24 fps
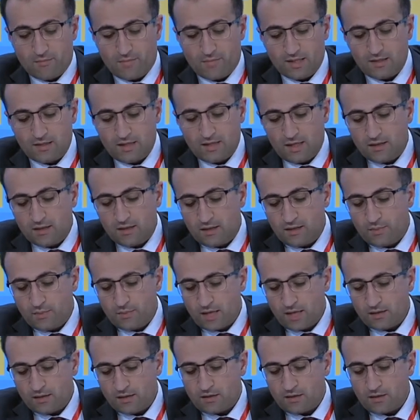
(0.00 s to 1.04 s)
But the
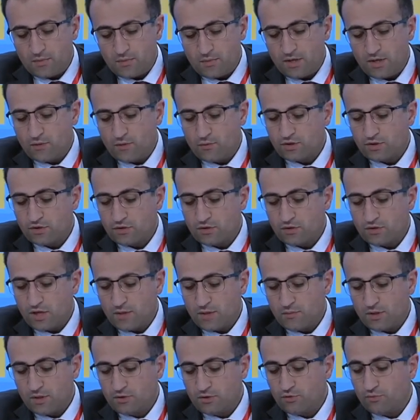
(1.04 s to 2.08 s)
independent Armenia was not
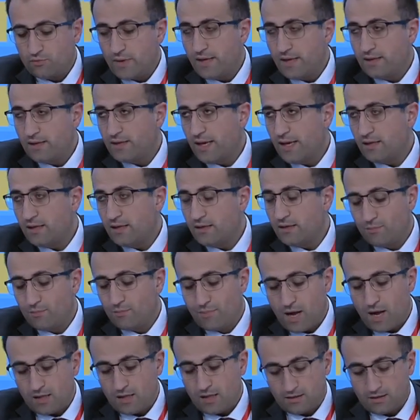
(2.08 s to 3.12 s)
able to maintain the
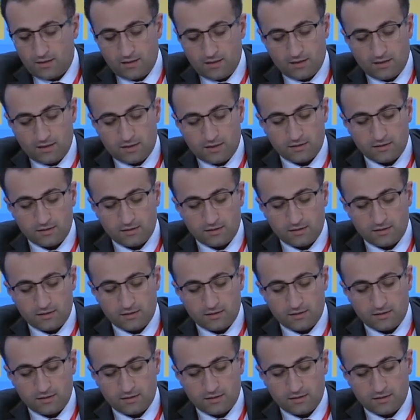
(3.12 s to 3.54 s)
bulky